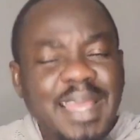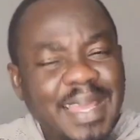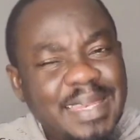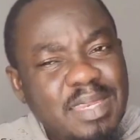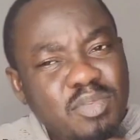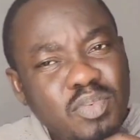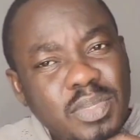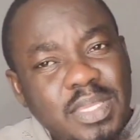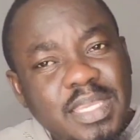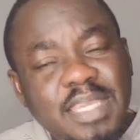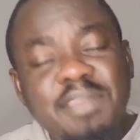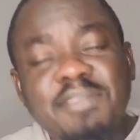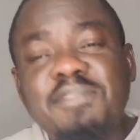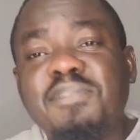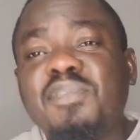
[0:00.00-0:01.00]
and they will
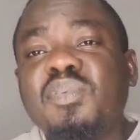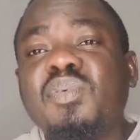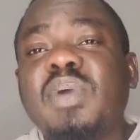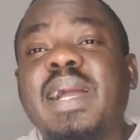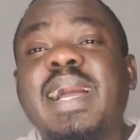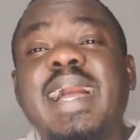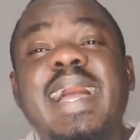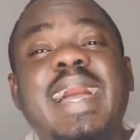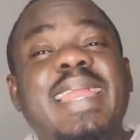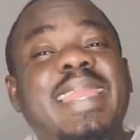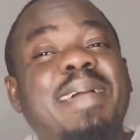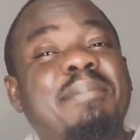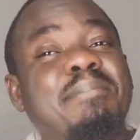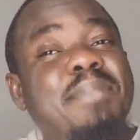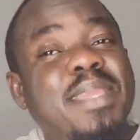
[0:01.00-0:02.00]
give you an
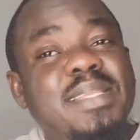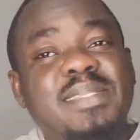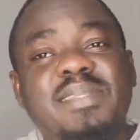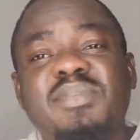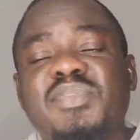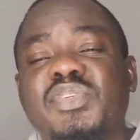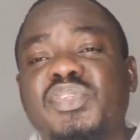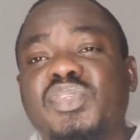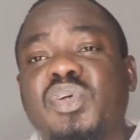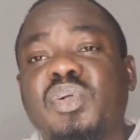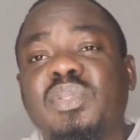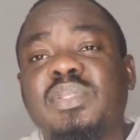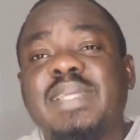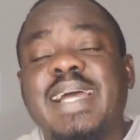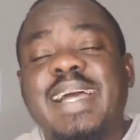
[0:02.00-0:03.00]
amazing
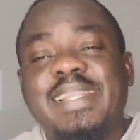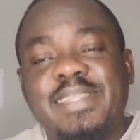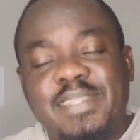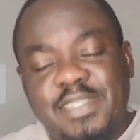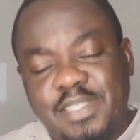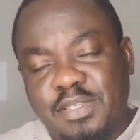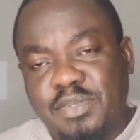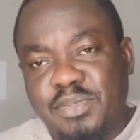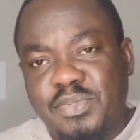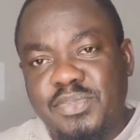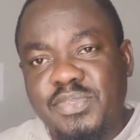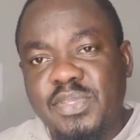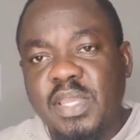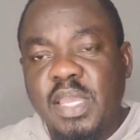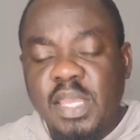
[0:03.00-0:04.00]
result at
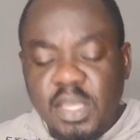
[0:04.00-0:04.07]
sales.